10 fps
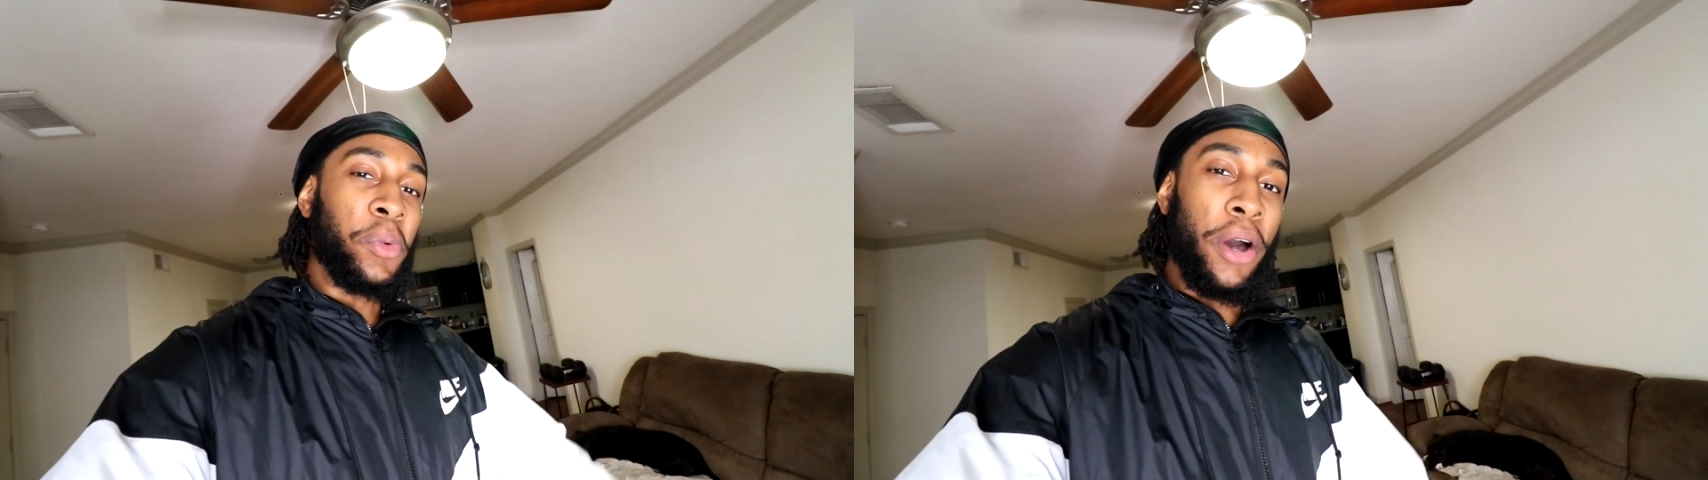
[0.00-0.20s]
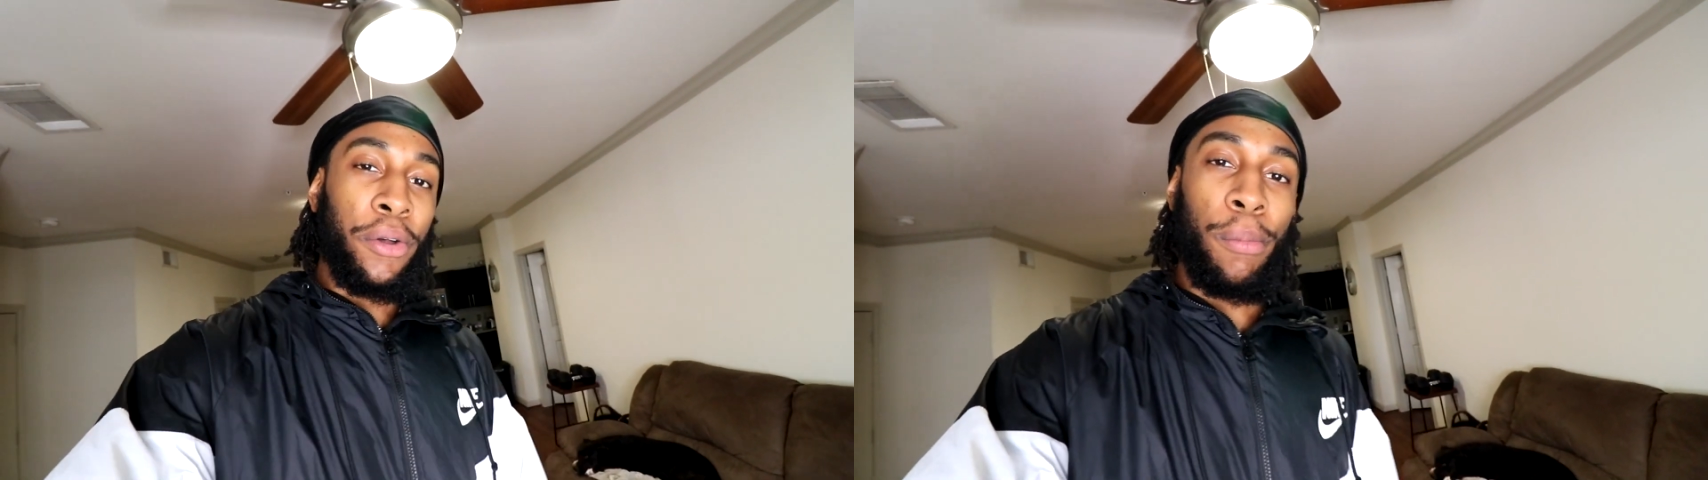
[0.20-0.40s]

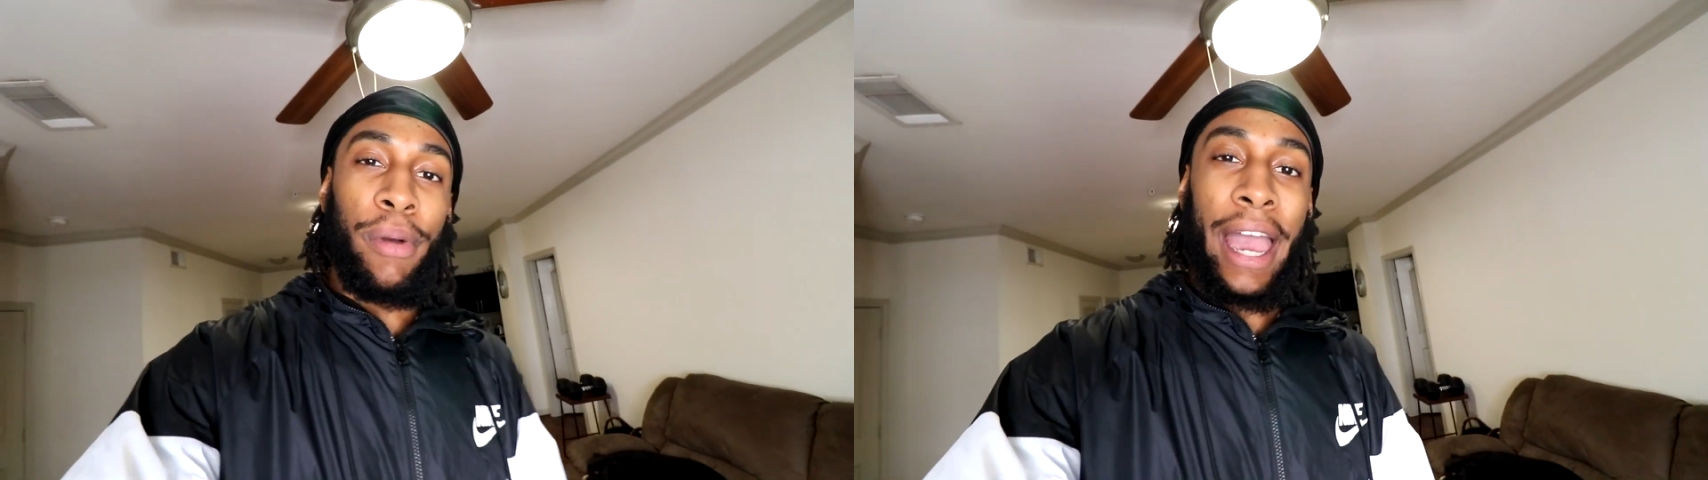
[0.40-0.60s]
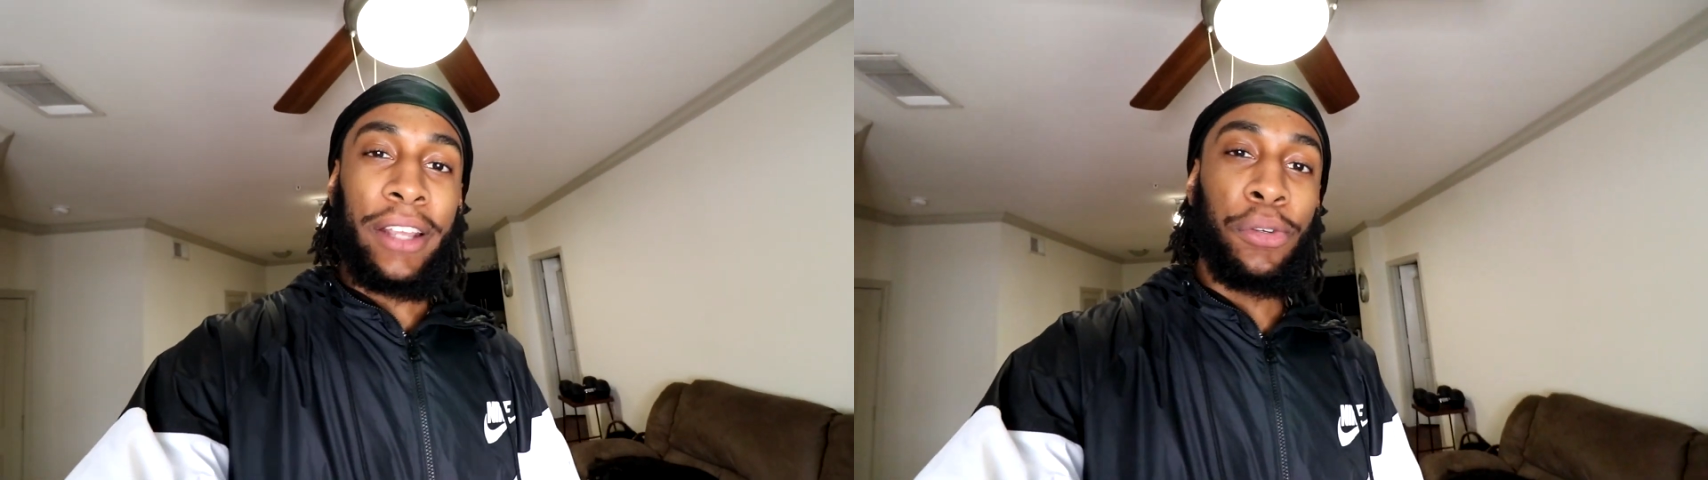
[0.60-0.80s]
Welcome
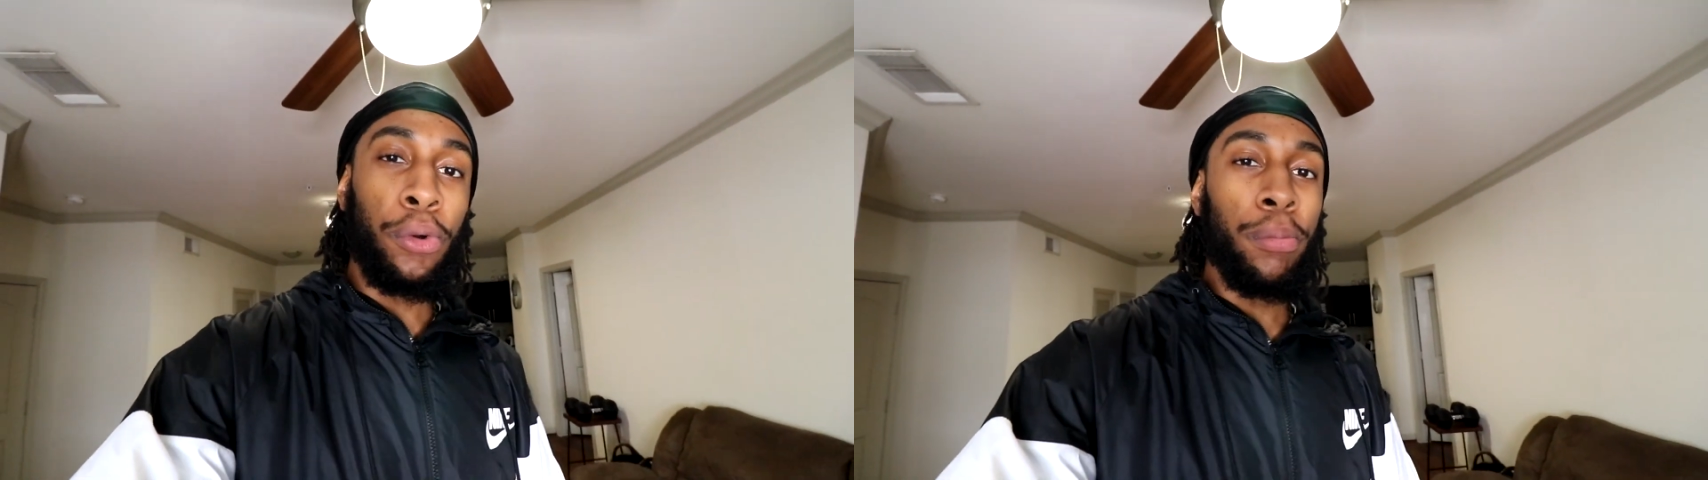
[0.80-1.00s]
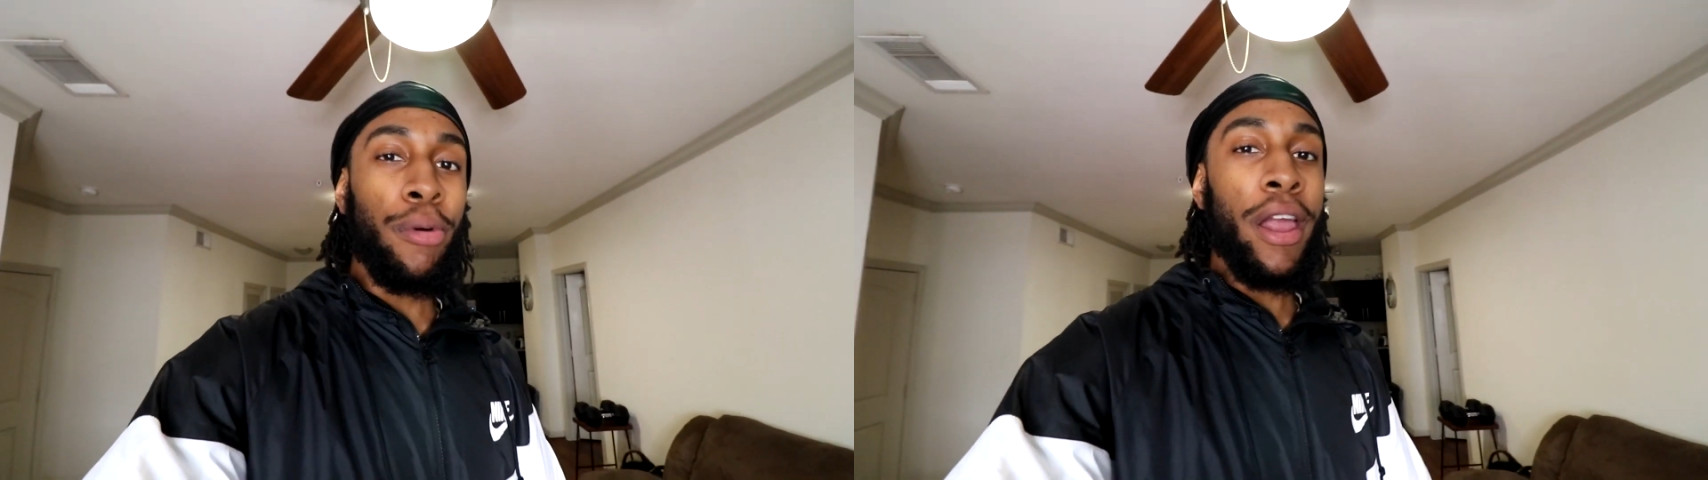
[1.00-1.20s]
back
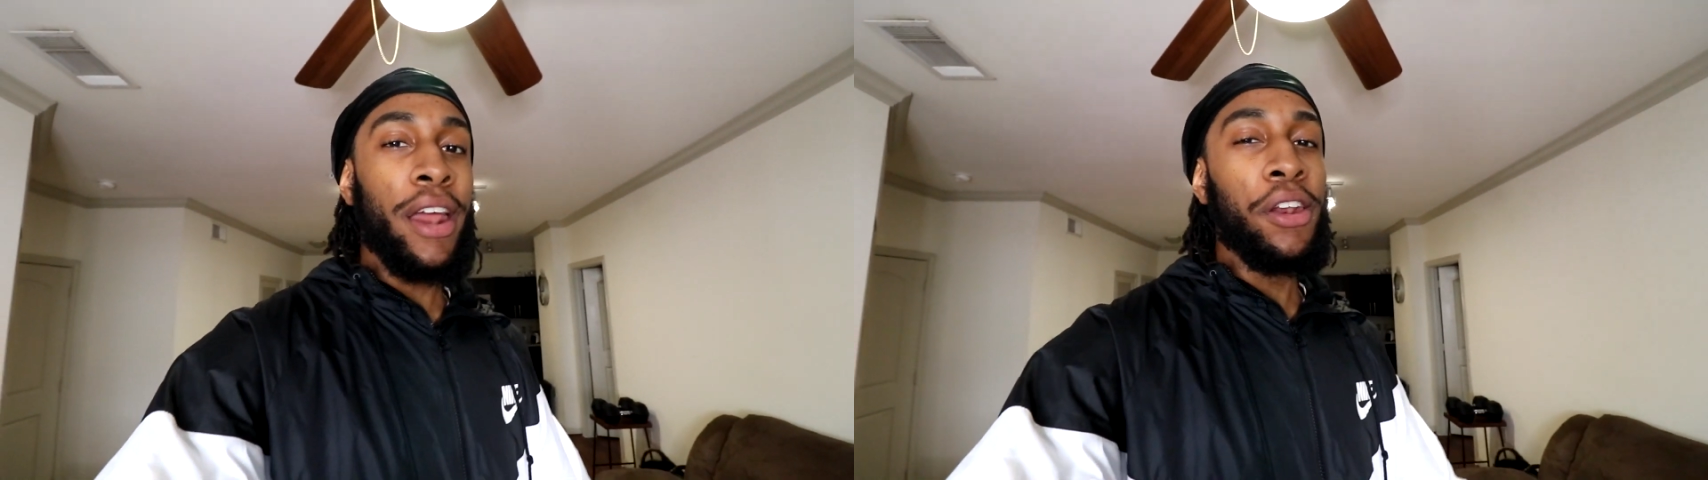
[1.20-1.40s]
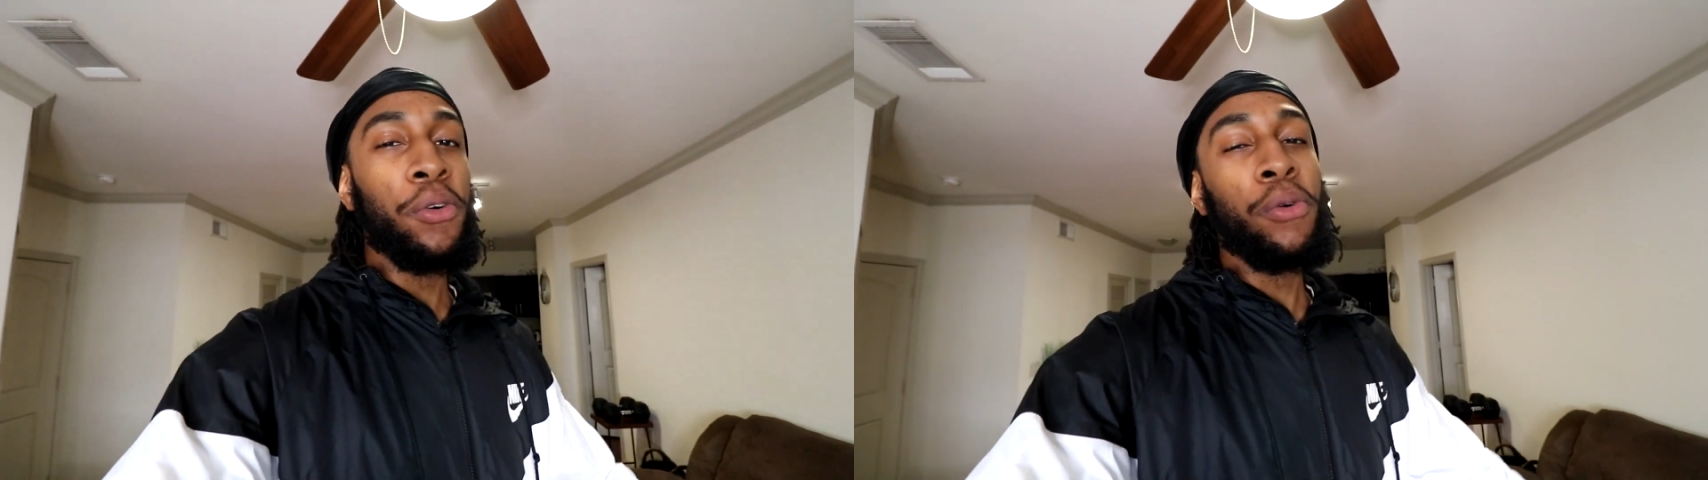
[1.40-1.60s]
to a brand